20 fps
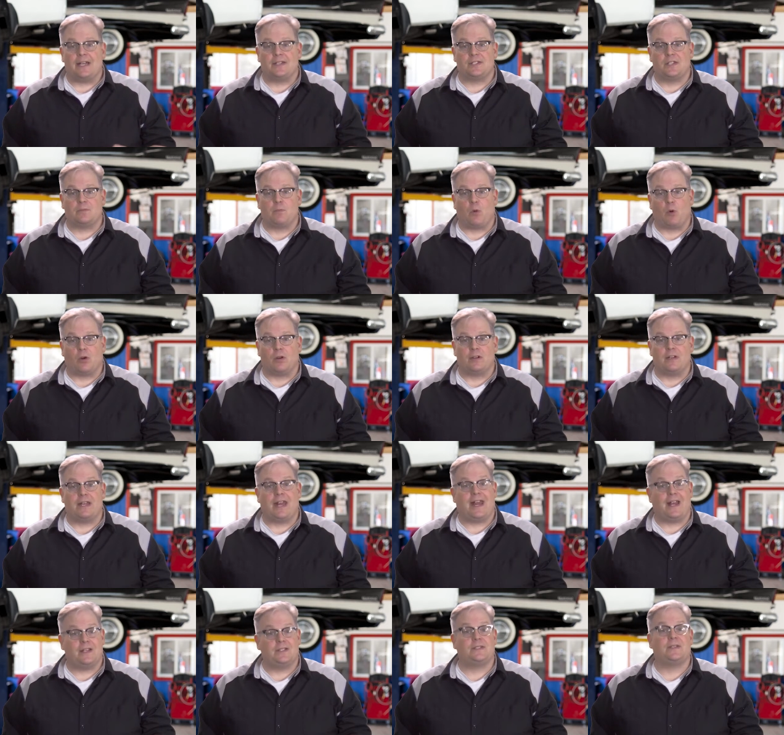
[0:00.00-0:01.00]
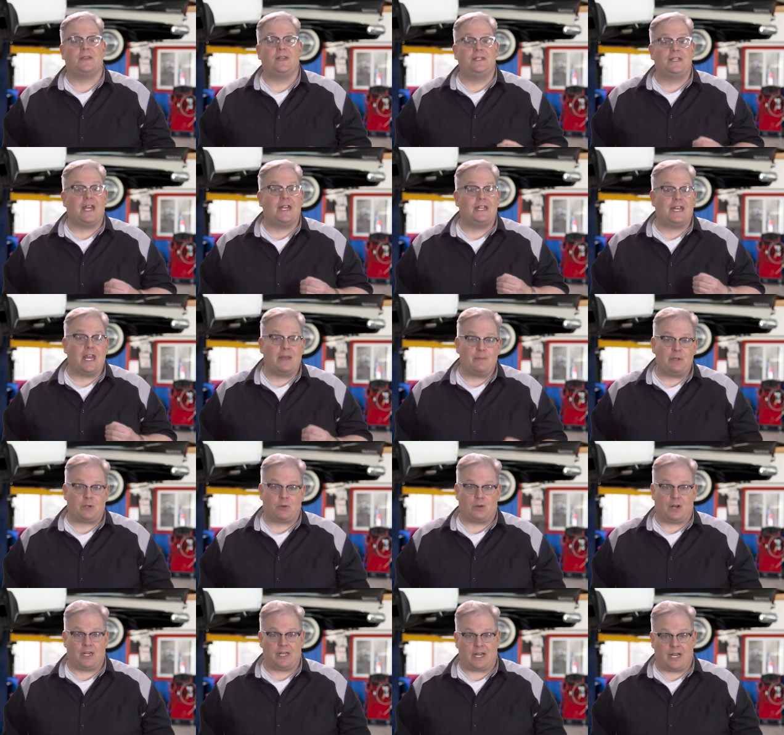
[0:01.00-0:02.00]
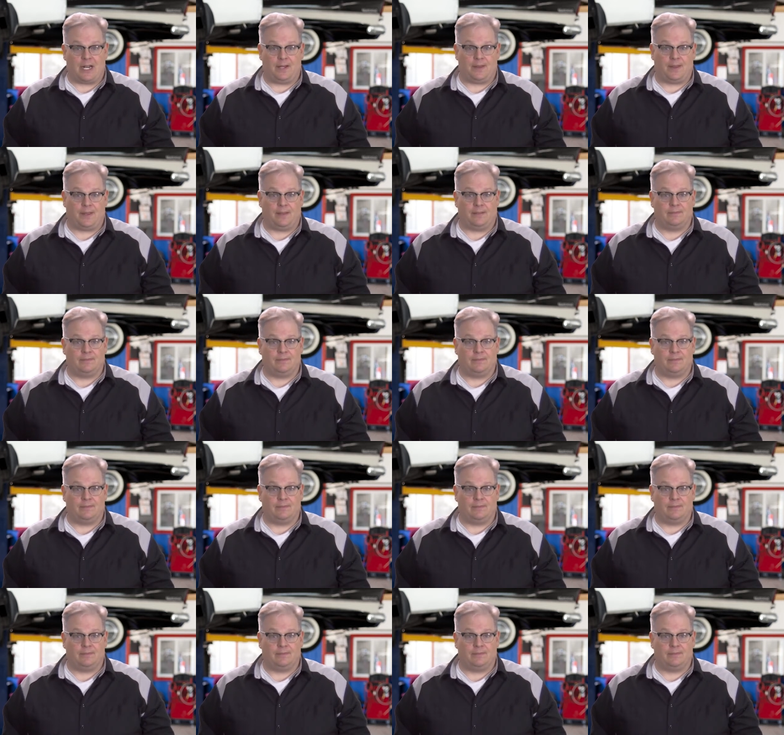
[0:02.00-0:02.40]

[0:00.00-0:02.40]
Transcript: as important as the dynamic ride height.